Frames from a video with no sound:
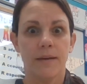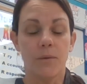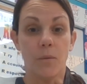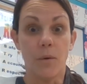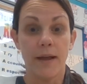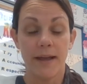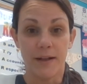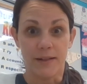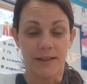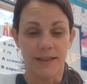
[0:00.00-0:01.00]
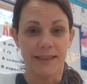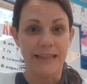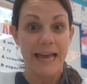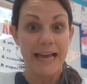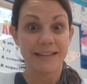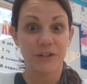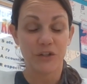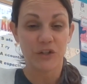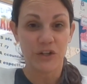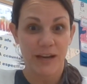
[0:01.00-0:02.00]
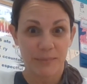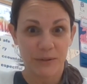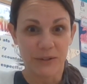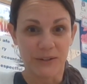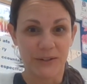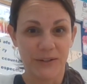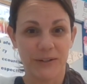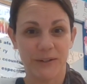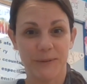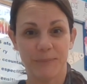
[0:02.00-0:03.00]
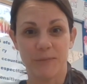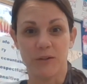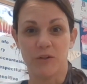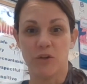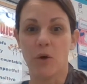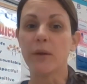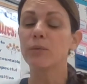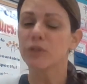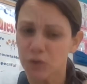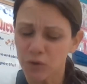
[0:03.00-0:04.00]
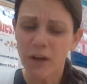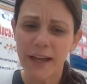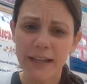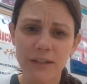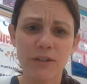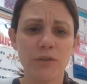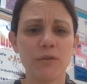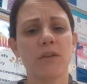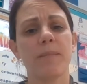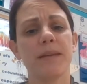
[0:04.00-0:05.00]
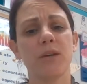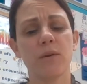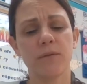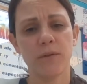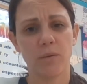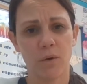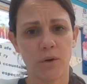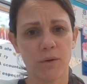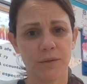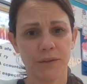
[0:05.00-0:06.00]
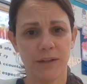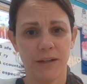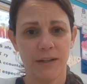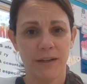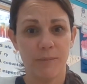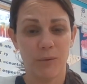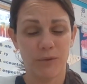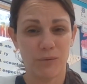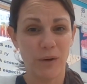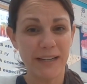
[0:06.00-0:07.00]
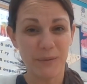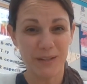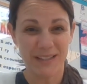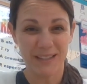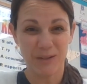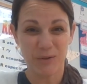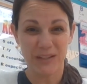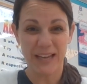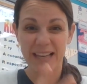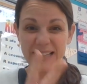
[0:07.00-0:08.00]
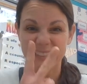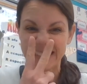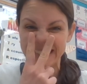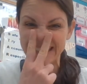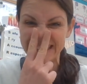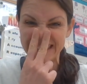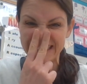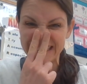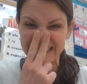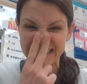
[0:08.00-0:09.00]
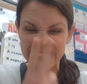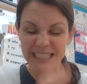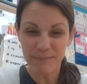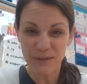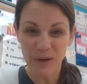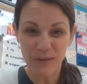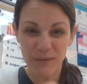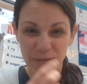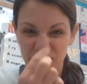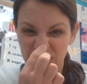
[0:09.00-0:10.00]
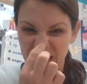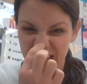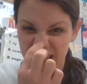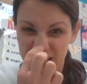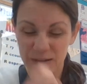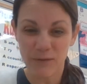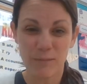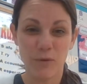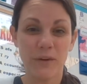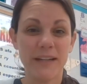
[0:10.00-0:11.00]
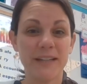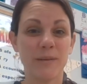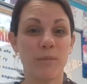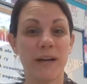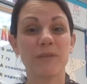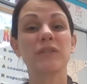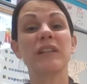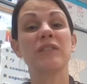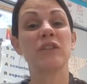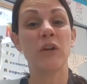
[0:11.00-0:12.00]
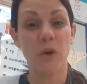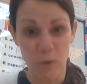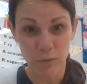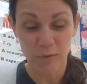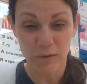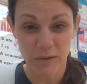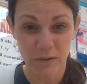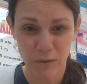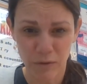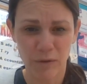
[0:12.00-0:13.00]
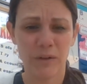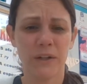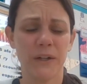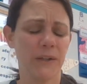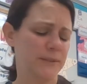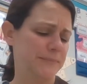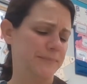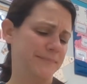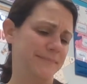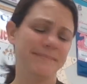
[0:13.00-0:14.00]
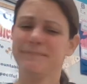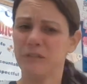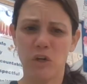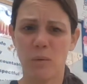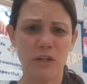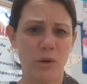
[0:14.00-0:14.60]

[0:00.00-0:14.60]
Well, last chapter. Joey was trying to do something good for the world, but was running with scissors and snipped off the end of Maria Dombrowski's nose. Oh, Joey.